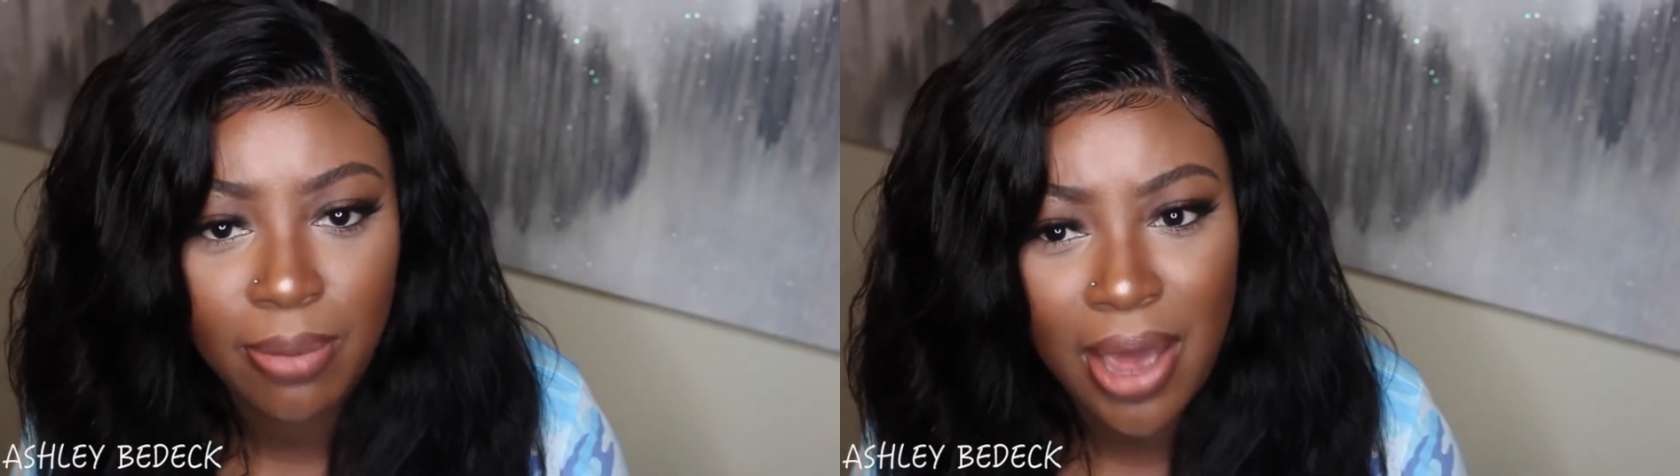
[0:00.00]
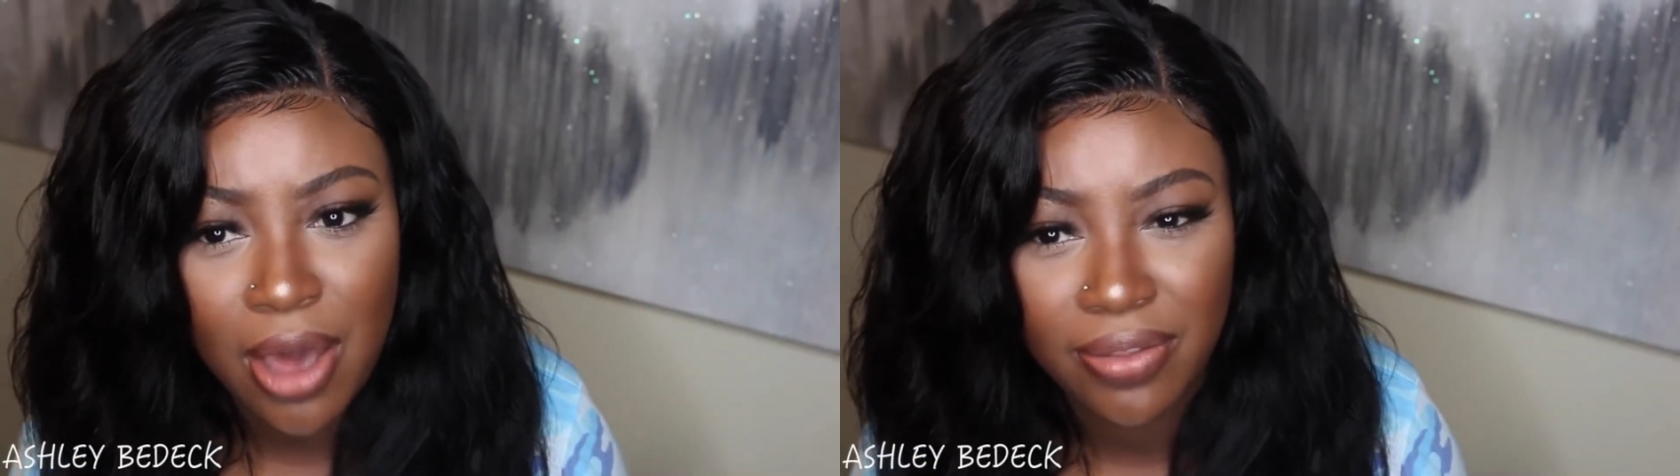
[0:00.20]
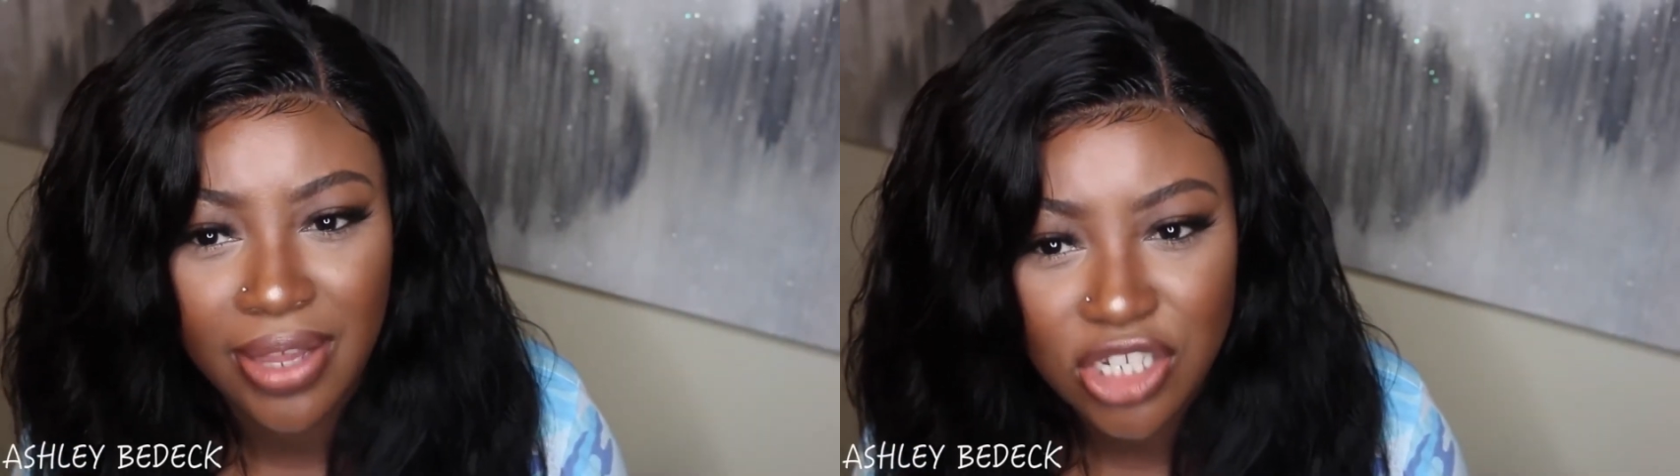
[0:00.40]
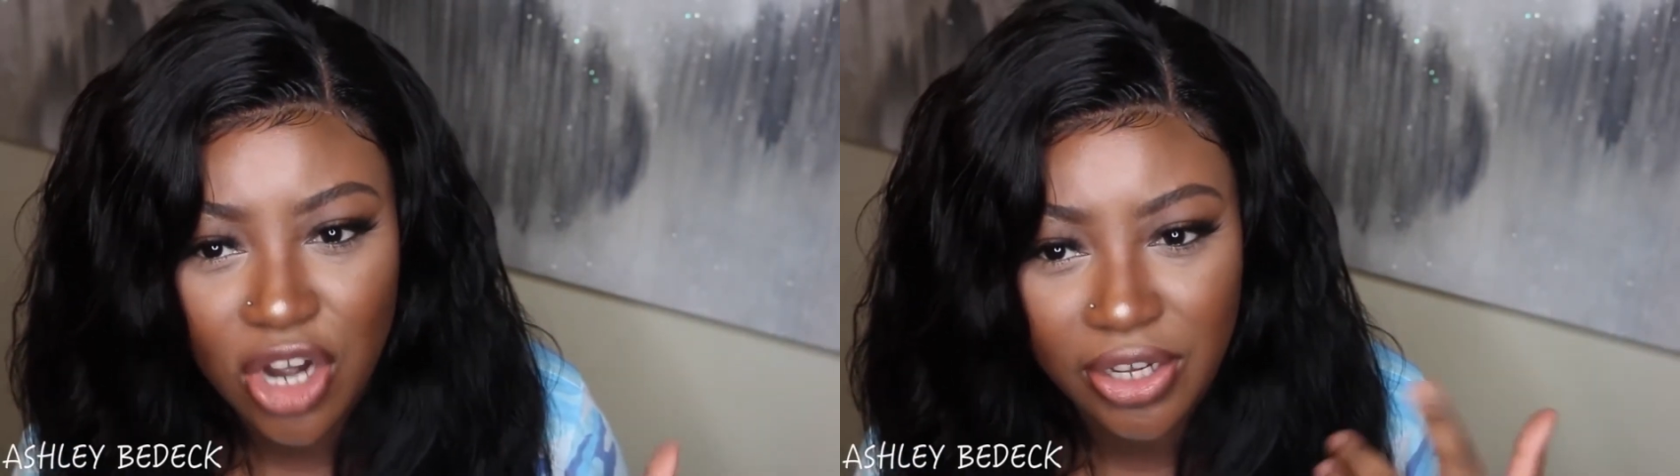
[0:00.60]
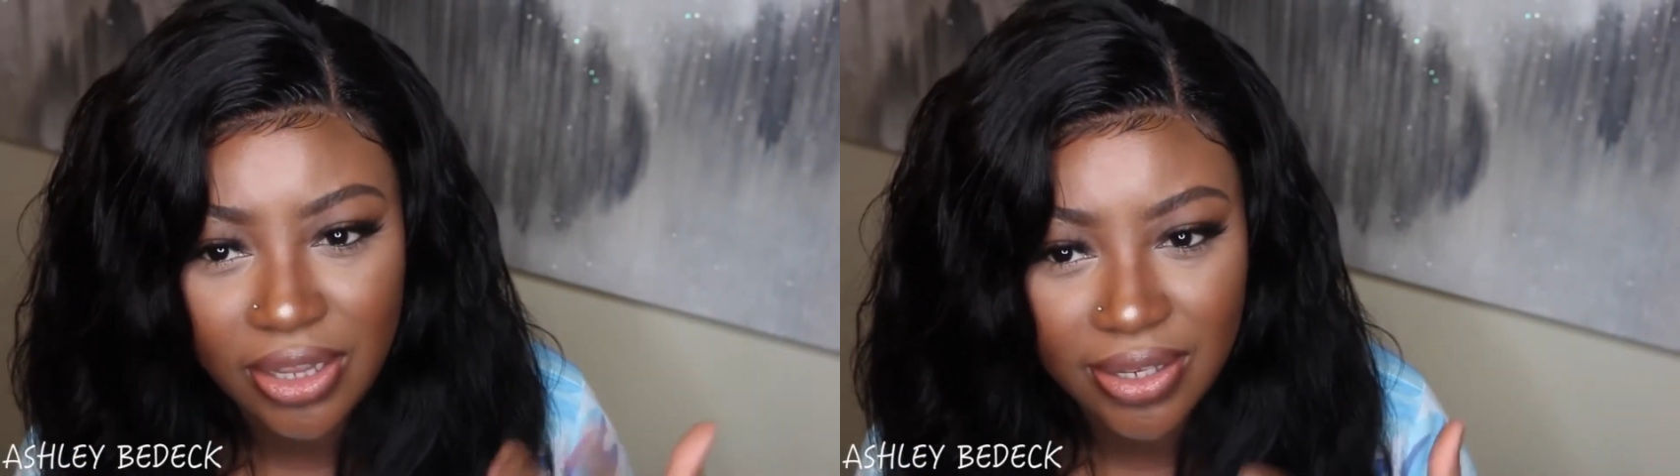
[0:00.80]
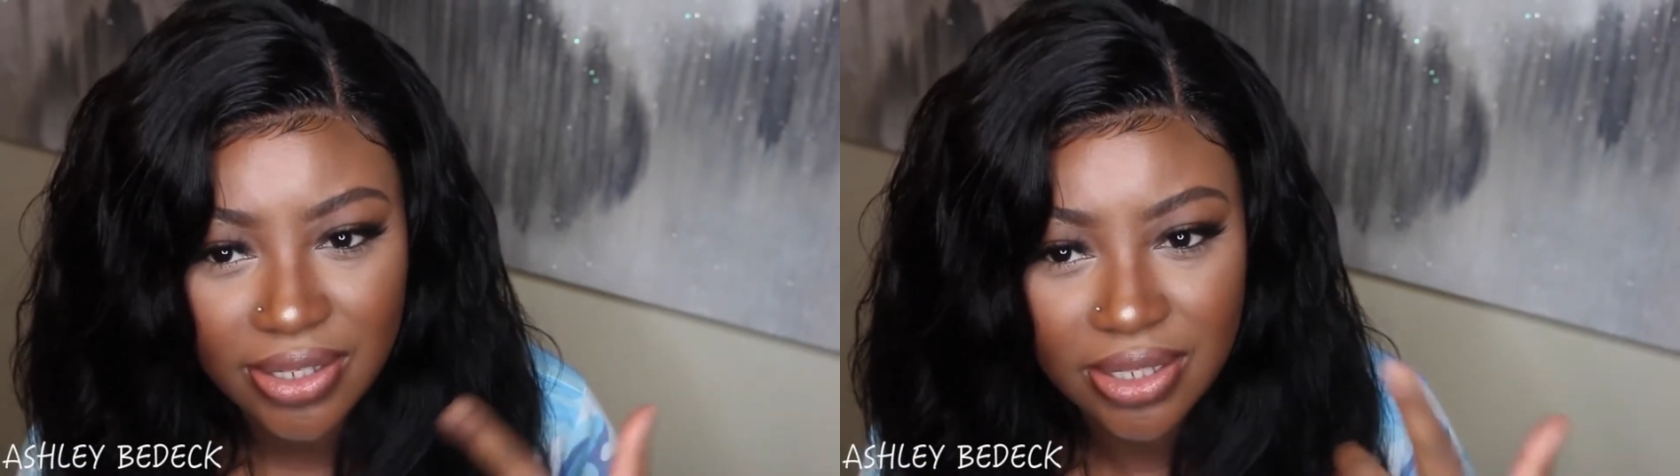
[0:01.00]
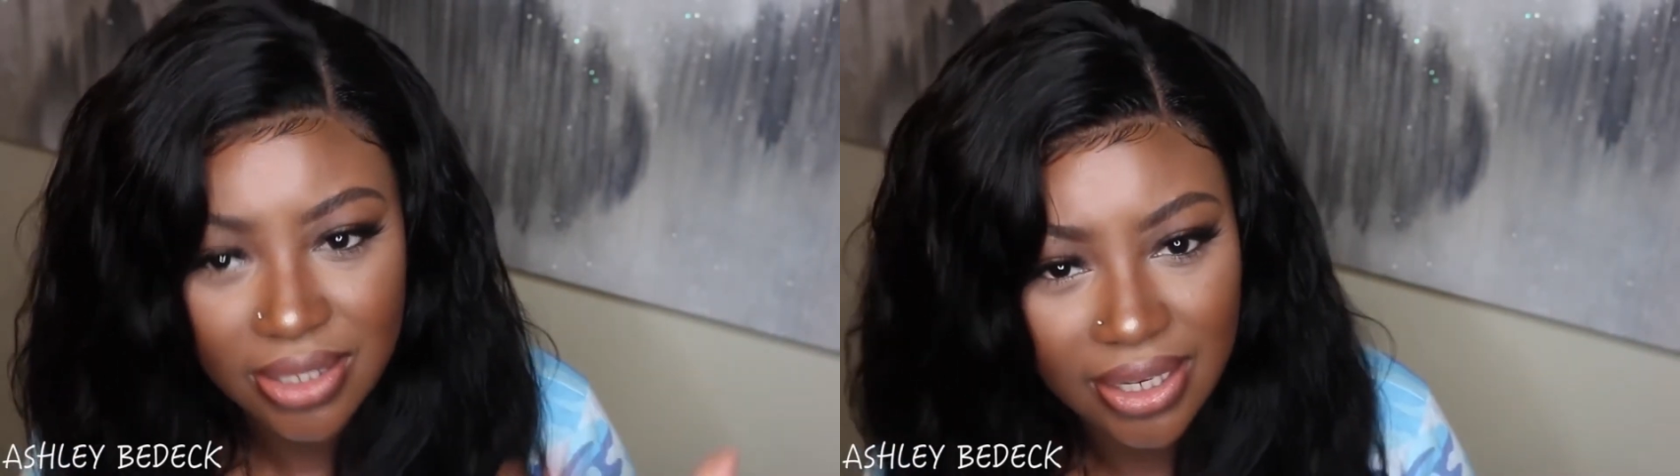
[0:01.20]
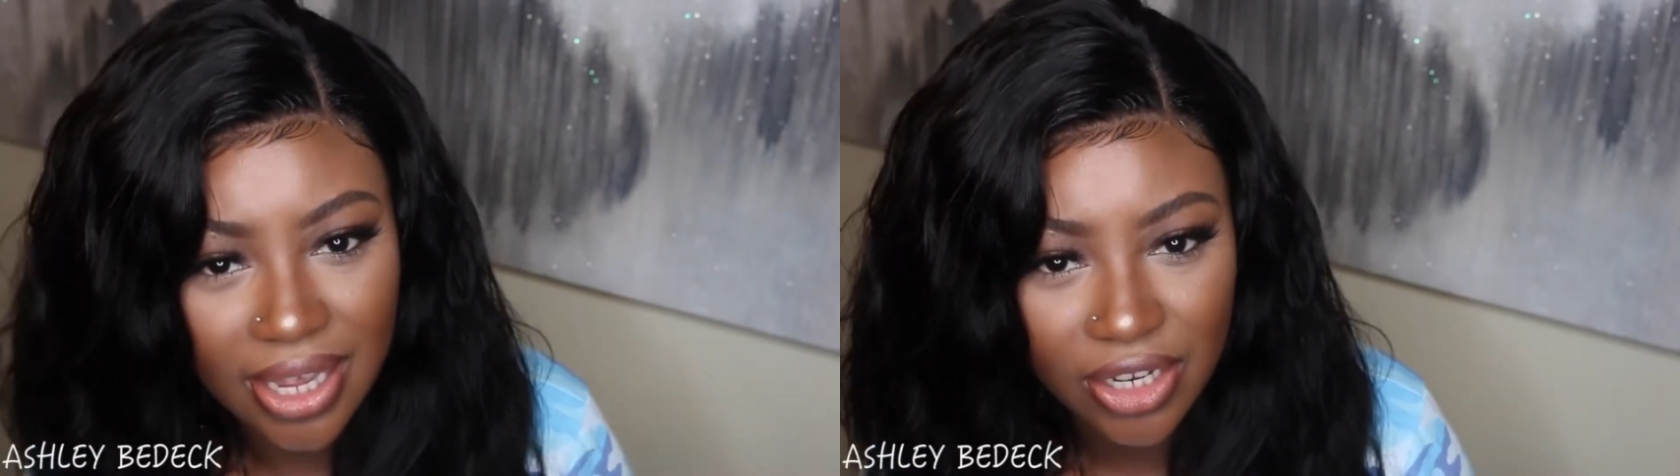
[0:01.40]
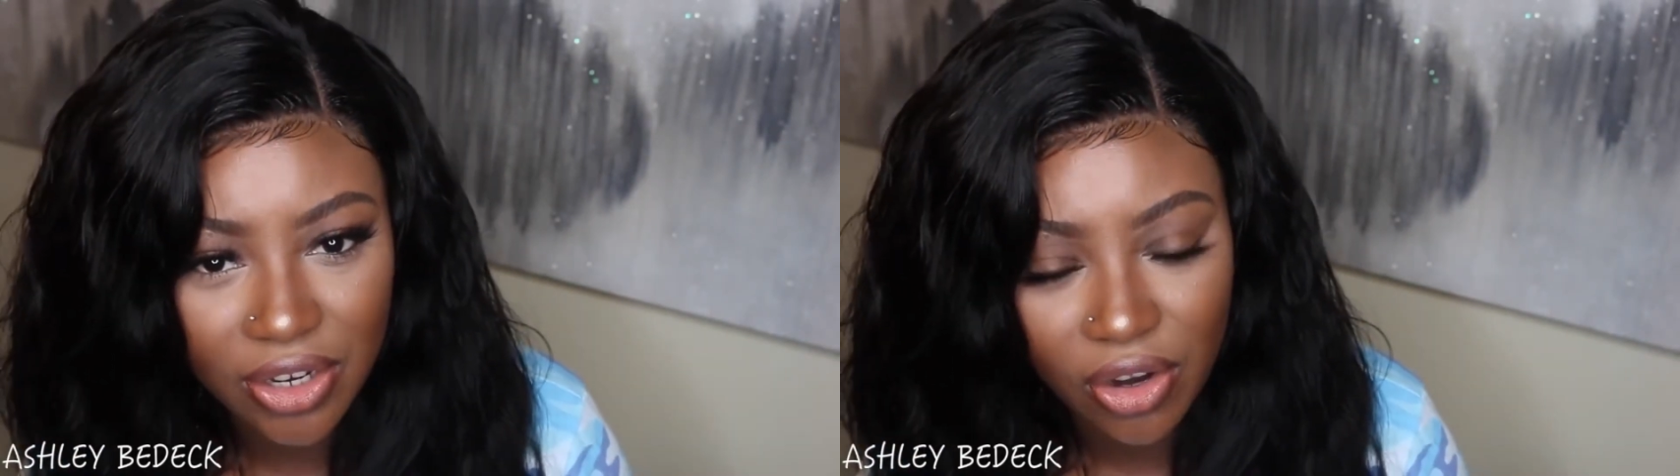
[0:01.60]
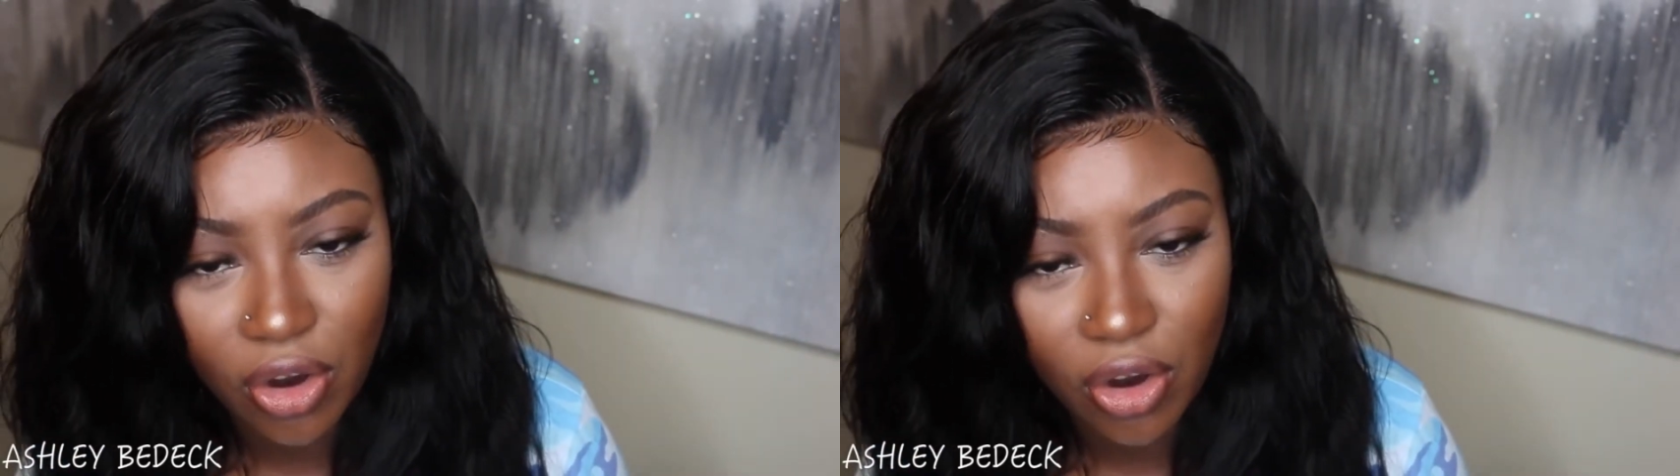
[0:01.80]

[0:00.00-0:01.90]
a powder that's already the skin color,